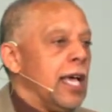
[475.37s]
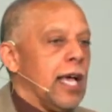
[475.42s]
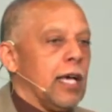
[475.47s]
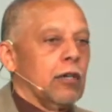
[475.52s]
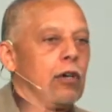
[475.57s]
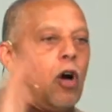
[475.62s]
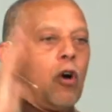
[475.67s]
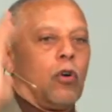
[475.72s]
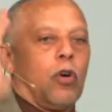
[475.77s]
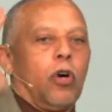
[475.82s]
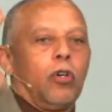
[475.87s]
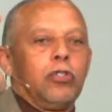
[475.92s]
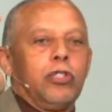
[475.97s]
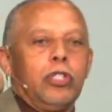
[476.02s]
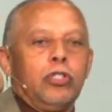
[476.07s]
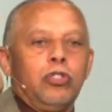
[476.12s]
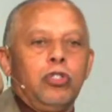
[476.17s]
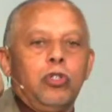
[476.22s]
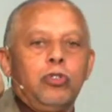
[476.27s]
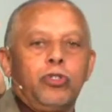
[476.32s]

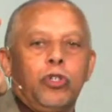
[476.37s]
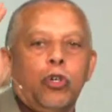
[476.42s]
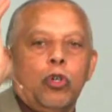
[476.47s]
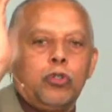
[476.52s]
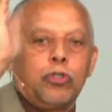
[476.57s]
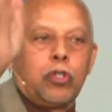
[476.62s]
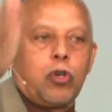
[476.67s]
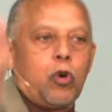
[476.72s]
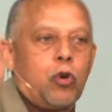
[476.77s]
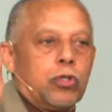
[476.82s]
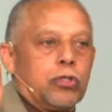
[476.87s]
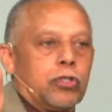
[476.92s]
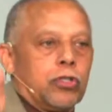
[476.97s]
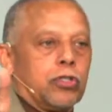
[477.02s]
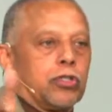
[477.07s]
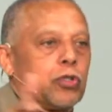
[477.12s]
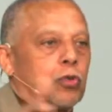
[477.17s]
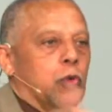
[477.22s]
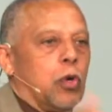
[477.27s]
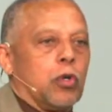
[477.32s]
you Jews are going to
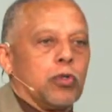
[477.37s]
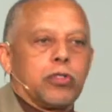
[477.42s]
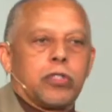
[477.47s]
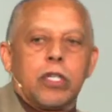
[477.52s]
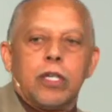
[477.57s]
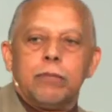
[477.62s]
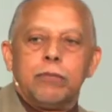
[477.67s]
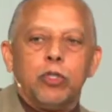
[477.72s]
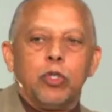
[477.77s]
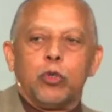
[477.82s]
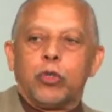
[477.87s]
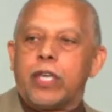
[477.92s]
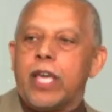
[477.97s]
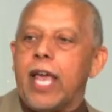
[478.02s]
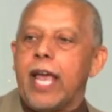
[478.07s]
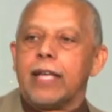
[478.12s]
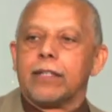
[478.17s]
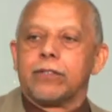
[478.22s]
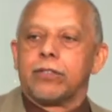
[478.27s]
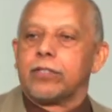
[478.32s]
Jerusalem, you
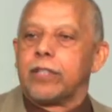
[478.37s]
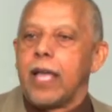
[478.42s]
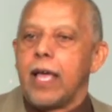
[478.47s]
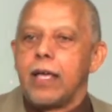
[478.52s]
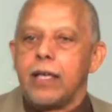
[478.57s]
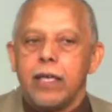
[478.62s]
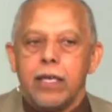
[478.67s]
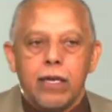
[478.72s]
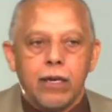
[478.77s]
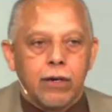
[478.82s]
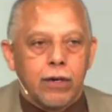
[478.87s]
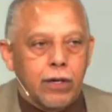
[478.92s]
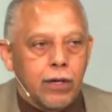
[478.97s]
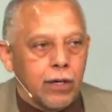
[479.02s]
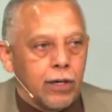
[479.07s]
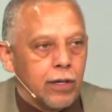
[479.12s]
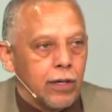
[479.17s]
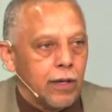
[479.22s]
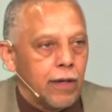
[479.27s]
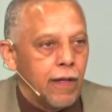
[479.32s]
can't stay here.
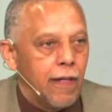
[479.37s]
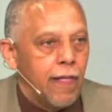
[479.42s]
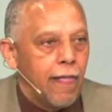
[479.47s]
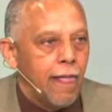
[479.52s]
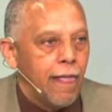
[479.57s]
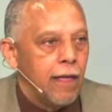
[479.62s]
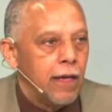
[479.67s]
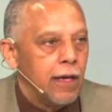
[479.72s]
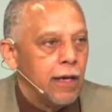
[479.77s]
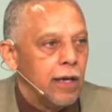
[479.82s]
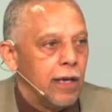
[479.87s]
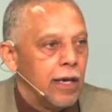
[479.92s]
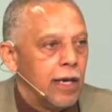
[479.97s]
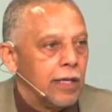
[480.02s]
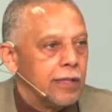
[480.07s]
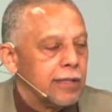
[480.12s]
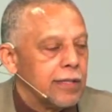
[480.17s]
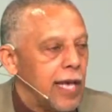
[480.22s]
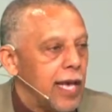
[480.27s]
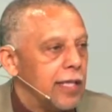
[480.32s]

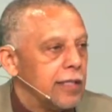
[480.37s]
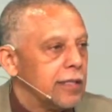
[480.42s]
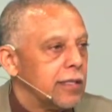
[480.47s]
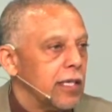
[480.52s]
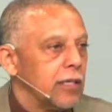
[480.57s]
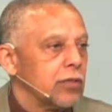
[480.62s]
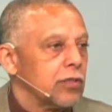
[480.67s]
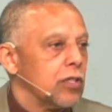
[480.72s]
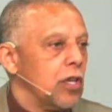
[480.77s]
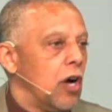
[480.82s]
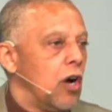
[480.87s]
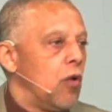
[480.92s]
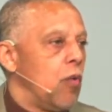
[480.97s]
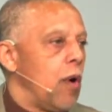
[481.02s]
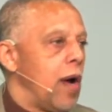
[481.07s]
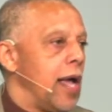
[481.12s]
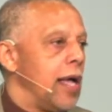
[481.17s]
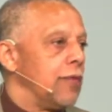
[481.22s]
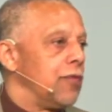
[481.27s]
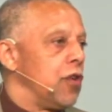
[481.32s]
And saints, there's no
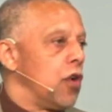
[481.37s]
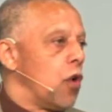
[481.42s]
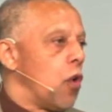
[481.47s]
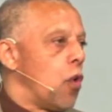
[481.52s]
way, if you're